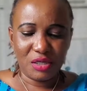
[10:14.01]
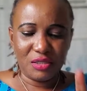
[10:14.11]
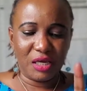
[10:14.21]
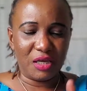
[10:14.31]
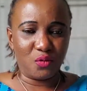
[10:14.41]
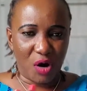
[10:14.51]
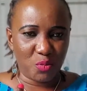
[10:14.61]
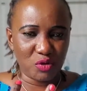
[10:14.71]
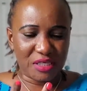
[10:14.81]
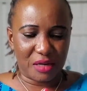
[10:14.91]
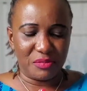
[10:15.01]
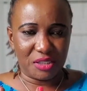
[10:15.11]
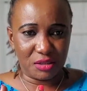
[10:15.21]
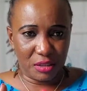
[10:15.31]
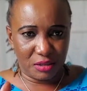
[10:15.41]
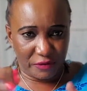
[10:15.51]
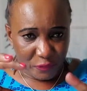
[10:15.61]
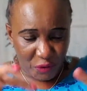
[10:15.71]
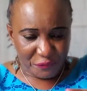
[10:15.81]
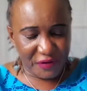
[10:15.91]
The rebels had, the, the
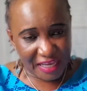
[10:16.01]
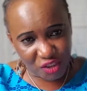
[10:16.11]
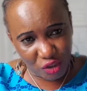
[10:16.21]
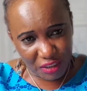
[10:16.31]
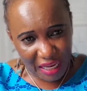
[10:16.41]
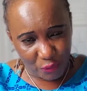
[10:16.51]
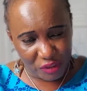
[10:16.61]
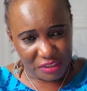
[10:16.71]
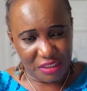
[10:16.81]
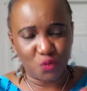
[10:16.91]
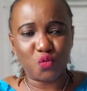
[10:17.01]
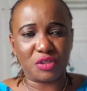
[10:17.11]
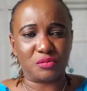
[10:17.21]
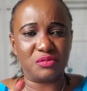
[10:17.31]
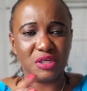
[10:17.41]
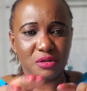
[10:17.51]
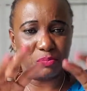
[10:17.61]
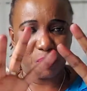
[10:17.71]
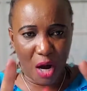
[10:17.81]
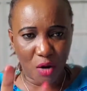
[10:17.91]
reflection I was seeing was
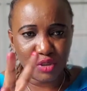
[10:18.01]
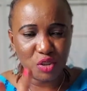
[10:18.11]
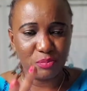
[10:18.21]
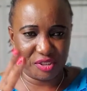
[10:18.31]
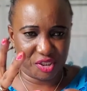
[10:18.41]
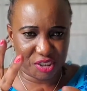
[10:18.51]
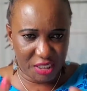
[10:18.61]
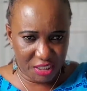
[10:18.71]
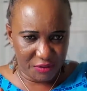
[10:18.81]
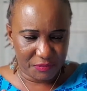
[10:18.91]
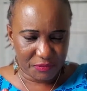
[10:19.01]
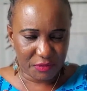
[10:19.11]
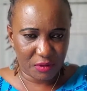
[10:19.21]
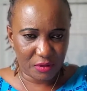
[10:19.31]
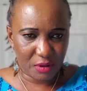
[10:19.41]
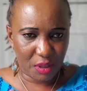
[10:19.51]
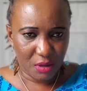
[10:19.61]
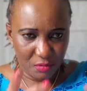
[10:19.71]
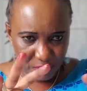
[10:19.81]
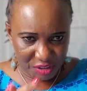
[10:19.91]
brown new machete.
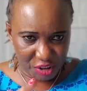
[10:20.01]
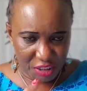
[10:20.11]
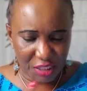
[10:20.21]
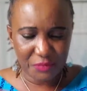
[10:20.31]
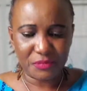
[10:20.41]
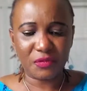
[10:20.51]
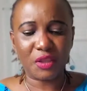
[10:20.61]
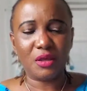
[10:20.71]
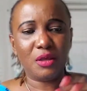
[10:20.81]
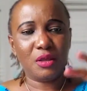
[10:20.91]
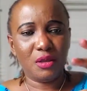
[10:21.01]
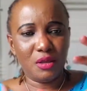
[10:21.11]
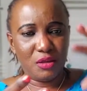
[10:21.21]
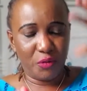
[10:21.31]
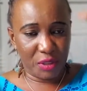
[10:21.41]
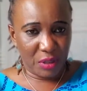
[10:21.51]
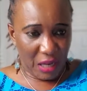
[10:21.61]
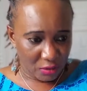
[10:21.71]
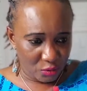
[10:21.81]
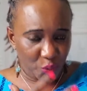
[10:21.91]
Machete. They were,
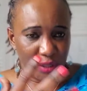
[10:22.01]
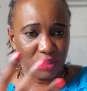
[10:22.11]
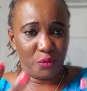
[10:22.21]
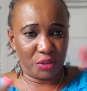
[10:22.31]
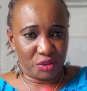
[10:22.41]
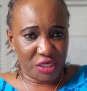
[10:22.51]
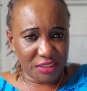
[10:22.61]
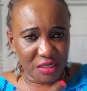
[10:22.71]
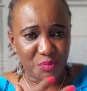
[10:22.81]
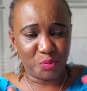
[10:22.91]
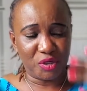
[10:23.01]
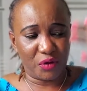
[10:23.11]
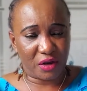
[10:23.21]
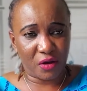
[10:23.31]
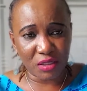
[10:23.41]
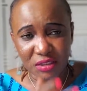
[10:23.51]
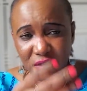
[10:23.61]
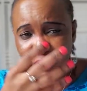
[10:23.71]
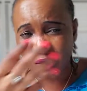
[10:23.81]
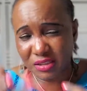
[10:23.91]
when they were chasing people, they were
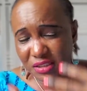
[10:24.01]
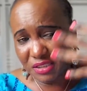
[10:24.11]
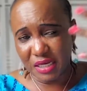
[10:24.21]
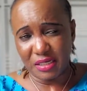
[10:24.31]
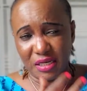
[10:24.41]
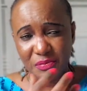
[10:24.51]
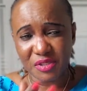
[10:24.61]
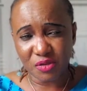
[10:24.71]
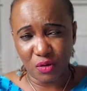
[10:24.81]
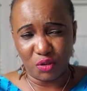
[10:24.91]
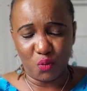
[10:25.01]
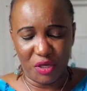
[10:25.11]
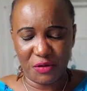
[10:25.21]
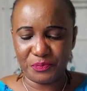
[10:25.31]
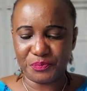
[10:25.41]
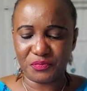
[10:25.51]
cut, cutting their limbs on the way.